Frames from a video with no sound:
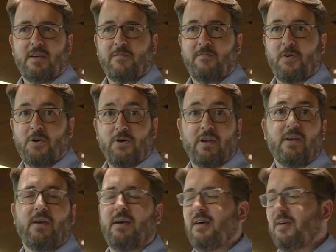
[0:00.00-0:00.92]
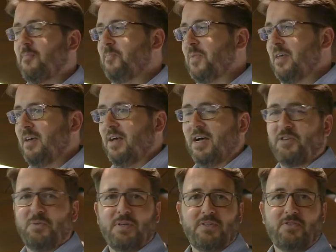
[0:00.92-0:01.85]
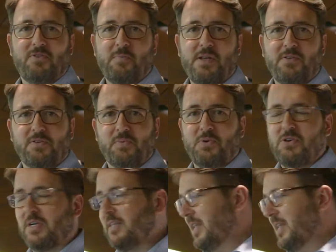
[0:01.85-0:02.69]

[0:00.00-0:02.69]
uh, folk um, are doing tremendous work in